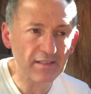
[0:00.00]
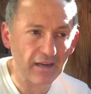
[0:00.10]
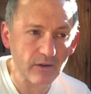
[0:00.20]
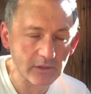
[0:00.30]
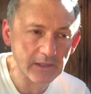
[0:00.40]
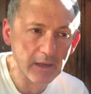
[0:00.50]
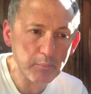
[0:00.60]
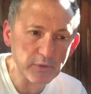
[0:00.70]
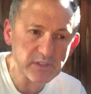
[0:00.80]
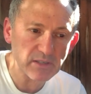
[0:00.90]
down and I
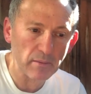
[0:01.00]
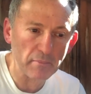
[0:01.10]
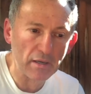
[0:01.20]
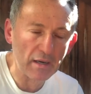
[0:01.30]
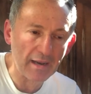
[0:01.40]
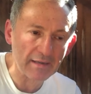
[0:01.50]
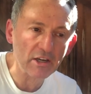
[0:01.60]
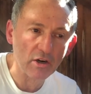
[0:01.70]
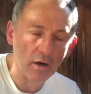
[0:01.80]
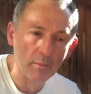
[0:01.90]
put some
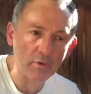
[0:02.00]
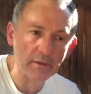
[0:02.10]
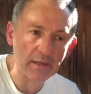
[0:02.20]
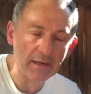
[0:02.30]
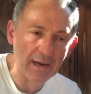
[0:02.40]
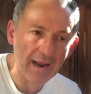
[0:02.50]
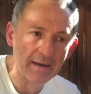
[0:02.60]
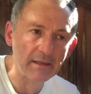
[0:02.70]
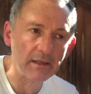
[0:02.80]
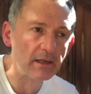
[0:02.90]
honeycomb and
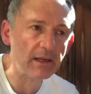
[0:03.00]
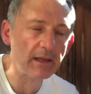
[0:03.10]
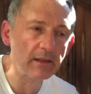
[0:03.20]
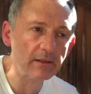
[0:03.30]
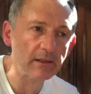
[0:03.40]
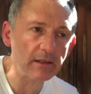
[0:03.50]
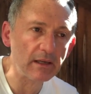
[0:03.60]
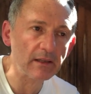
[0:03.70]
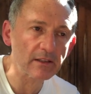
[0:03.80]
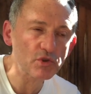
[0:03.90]
honey in
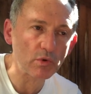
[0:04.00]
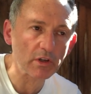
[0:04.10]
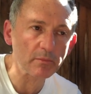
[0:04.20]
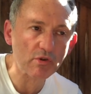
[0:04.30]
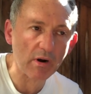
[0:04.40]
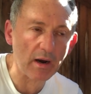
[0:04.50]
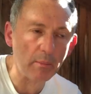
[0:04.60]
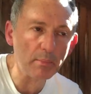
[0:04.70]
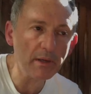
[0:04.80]
the swarm trap,